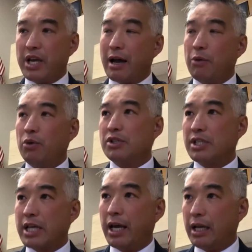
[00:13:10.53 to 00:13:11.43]
I will
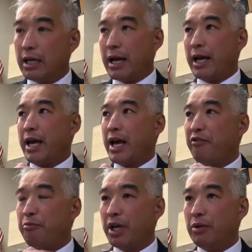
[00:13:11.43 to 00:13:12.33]
say I
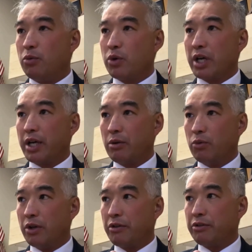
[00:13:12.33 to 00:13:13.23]
have been
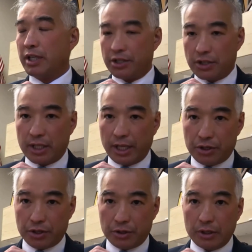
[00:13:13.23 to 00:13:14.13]
working with the
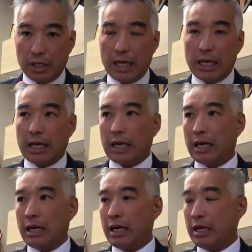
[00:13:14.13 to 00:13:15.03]
legislature,
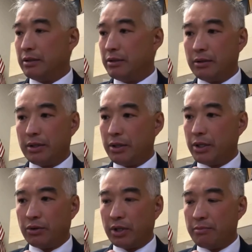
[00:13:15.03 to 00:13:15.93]
and
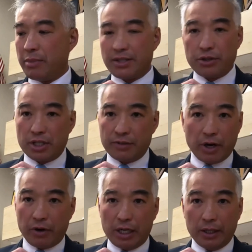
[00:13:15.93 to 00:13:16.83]
the message is
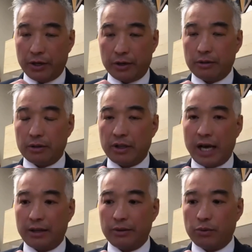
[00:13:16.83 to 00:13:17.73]
very clear
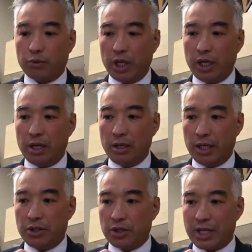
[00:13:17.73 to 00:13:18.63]
that we
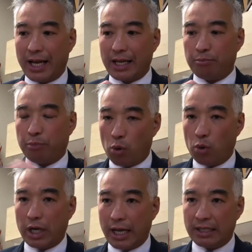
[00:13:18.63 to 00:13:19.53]
need to take
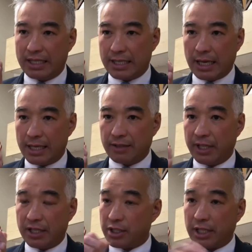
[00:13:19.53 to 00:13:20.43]
bold and decisive
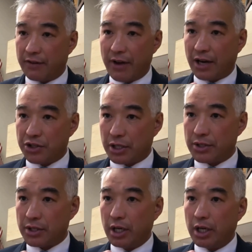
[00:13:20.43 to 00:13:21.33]
legislative
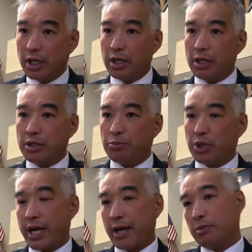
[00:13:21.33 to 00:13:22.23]
actions to
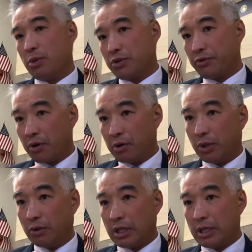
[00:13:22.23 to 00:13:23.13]
protect the most
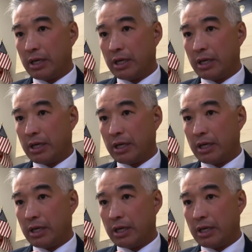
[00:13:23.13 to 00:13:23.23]
vulnerable,